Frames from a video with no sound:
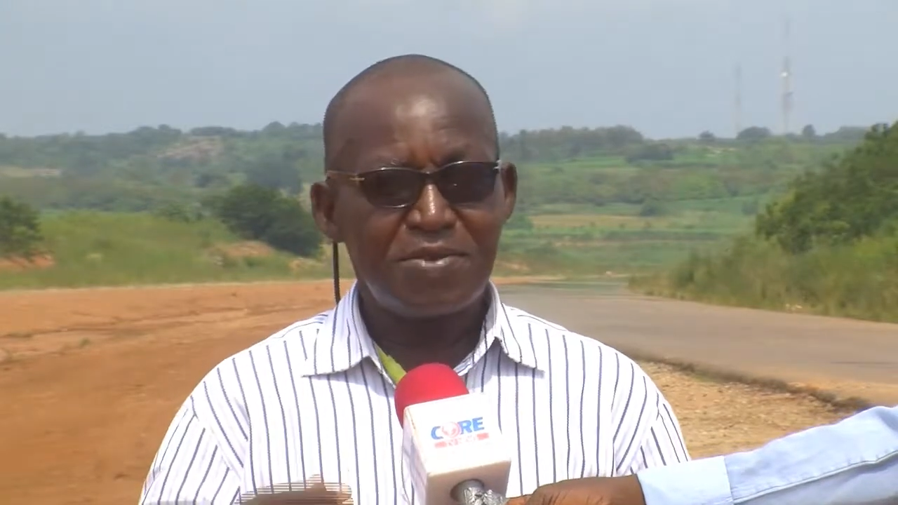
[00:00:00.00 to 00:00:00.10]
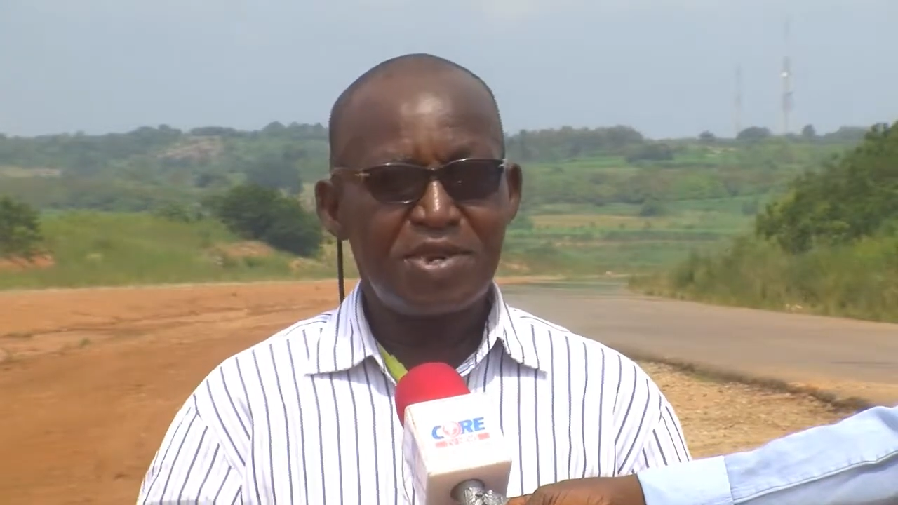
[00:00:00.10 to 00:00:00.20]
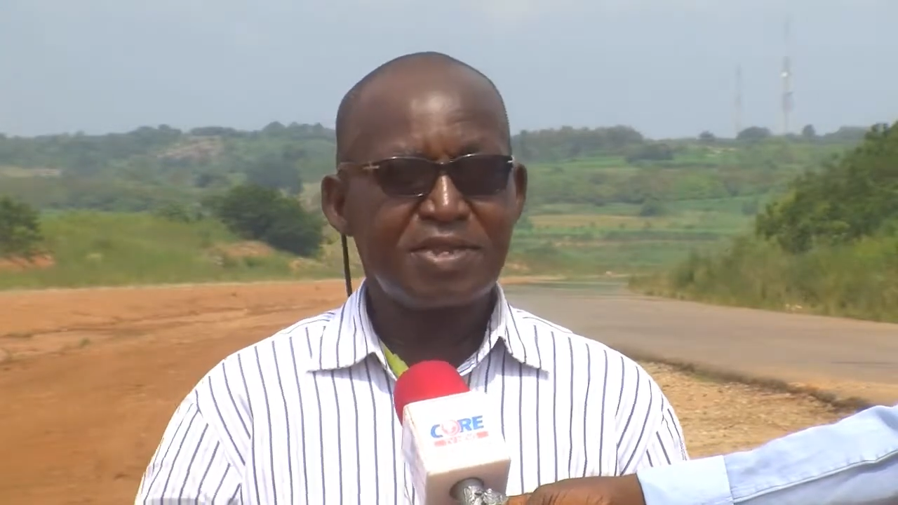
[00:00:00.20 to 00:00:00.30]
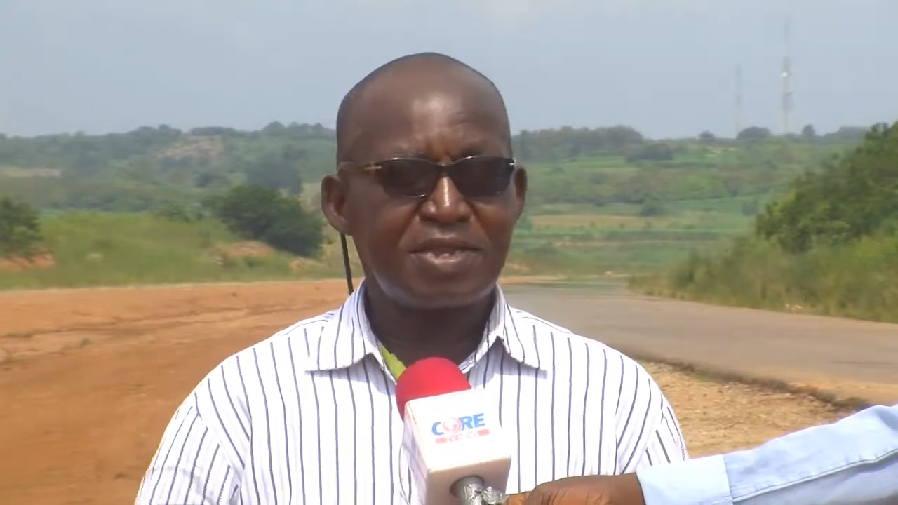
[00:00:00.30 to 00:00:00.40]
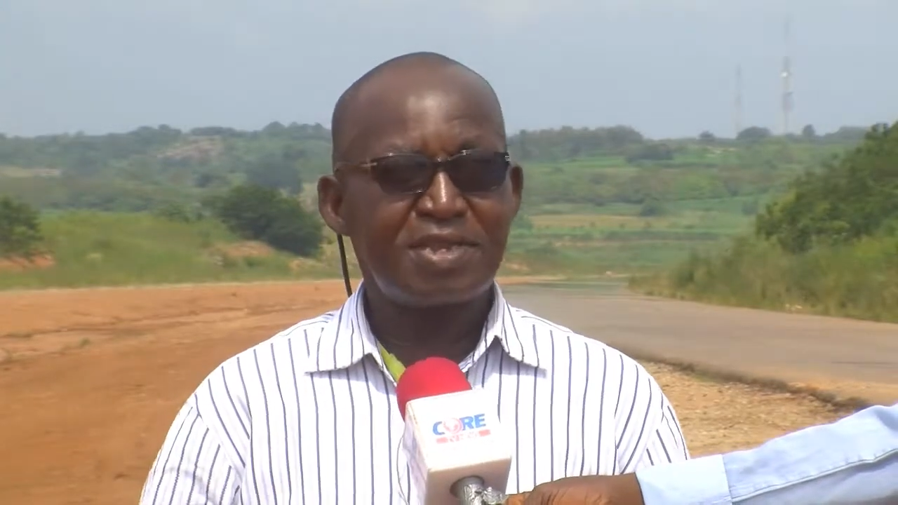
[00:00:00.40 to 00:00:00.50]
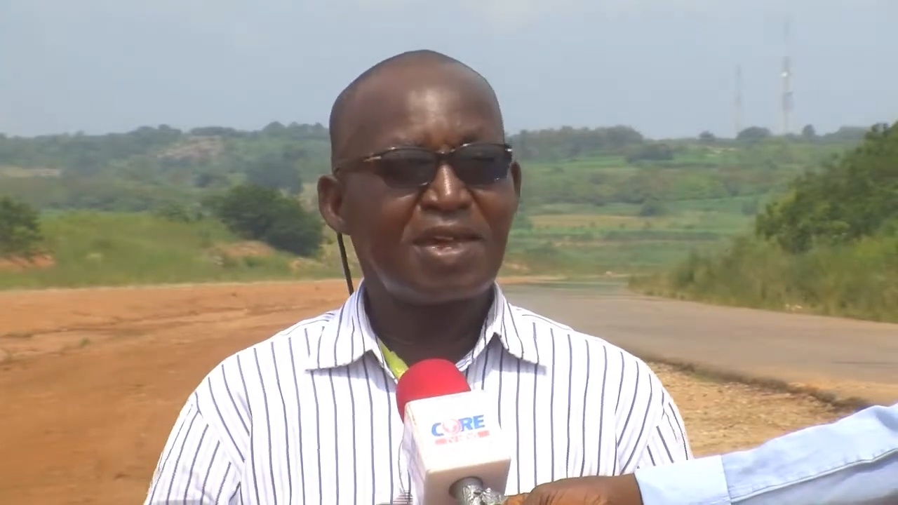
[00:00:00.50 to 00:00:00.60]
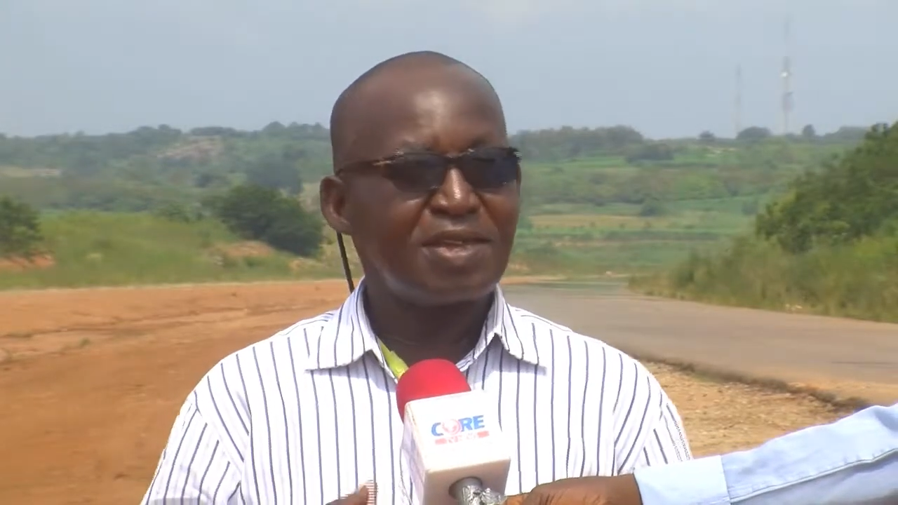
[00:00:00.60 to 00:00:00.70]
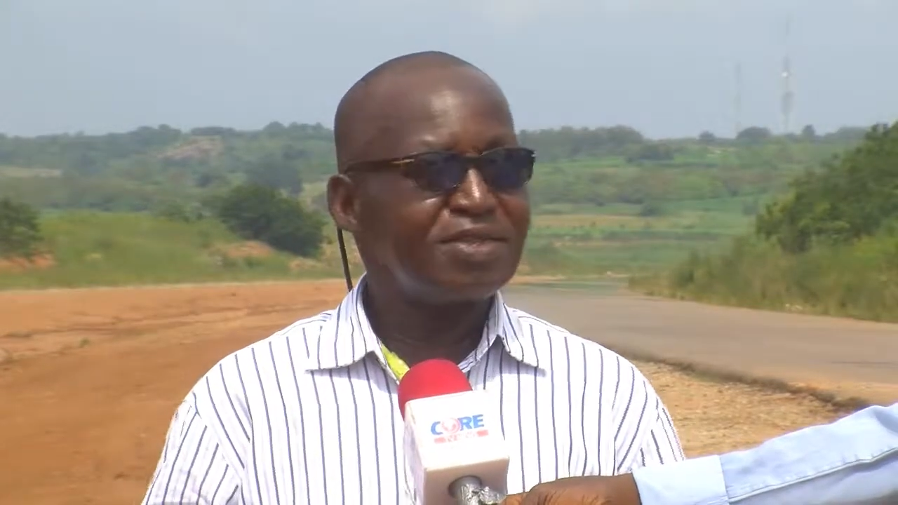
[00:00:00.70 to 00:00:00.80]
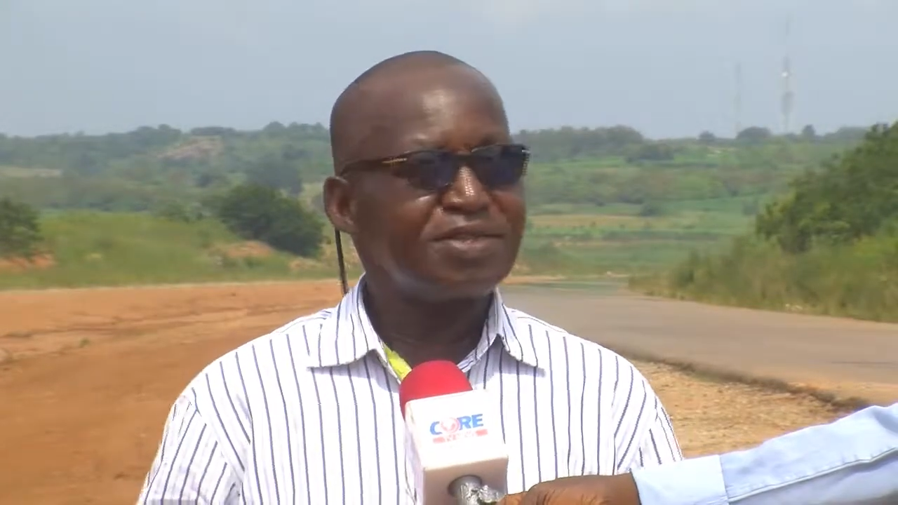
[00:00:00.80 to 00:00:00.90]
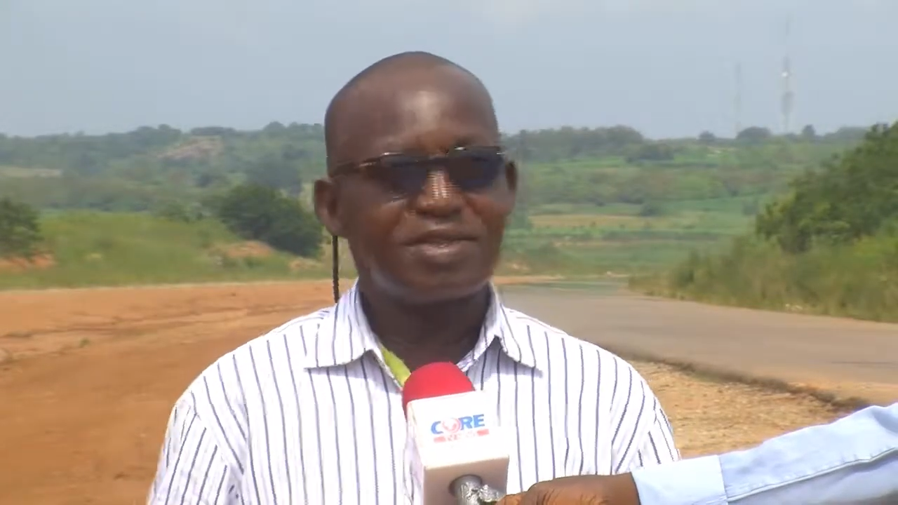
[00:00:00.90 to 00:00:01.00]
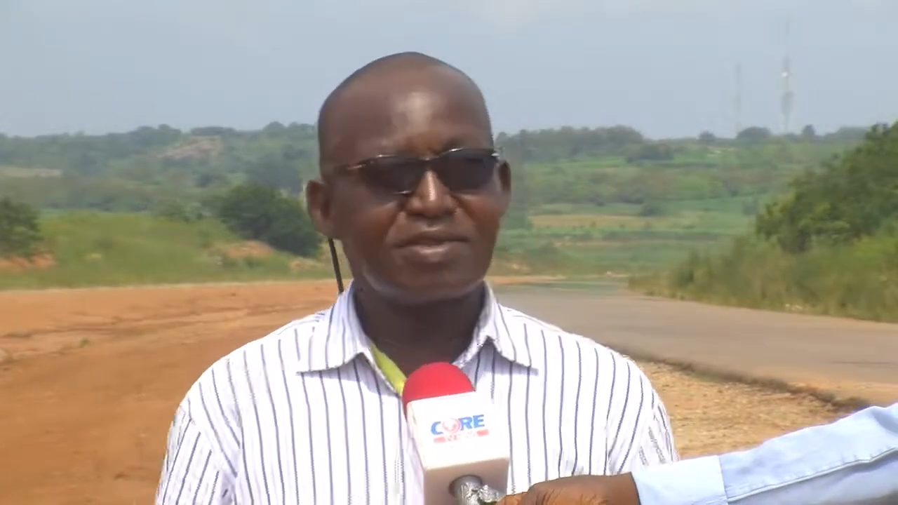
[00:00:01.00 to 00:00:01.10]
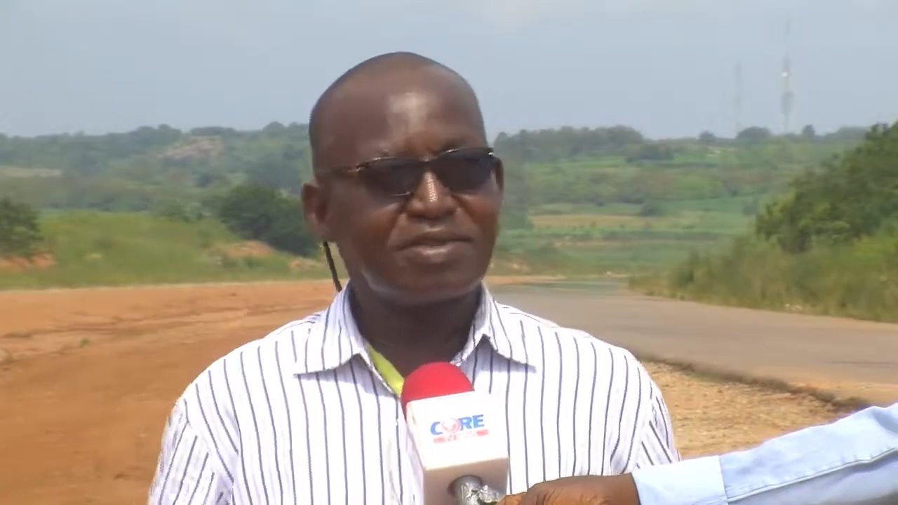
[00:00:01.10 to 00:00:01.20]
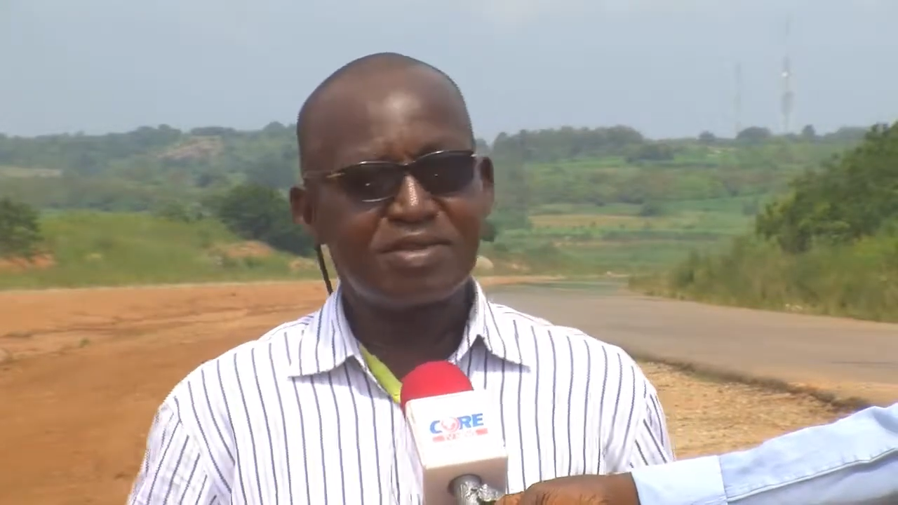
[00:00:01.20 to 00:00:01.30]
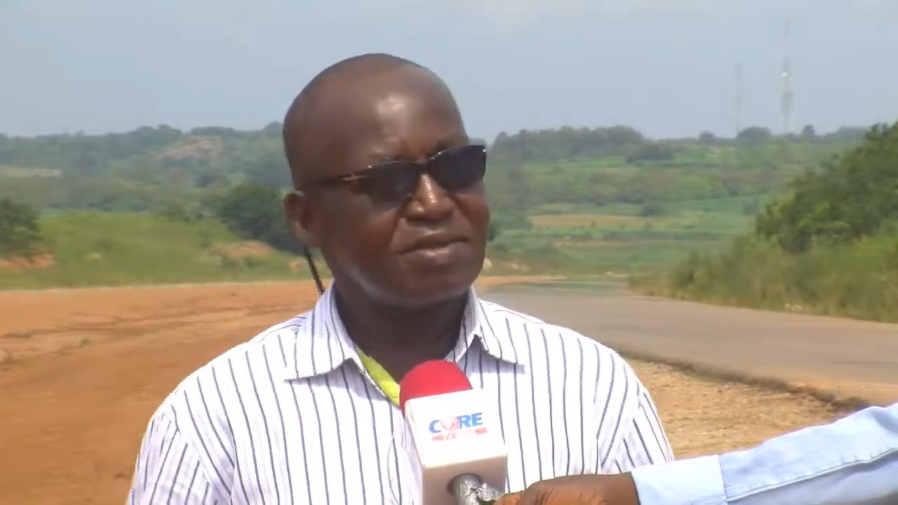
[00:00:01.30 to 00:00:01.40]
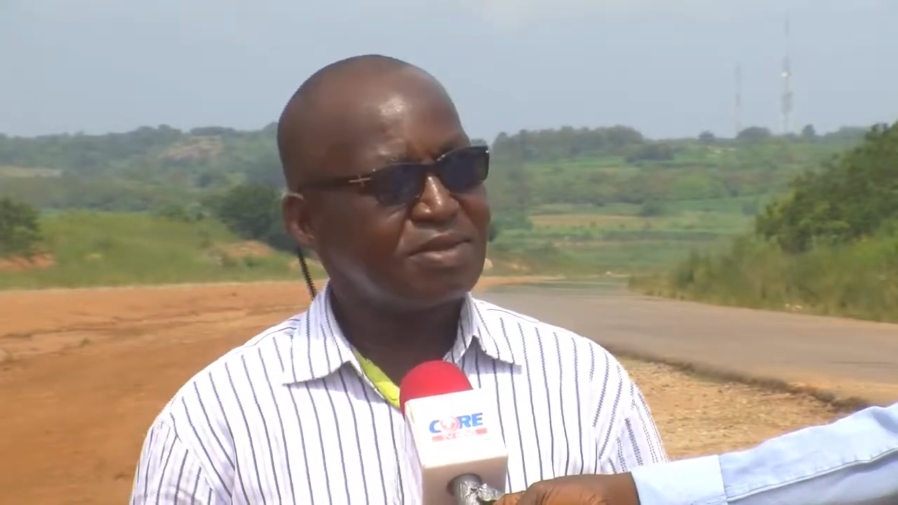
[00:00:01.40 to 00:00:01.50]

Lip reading: militated against it,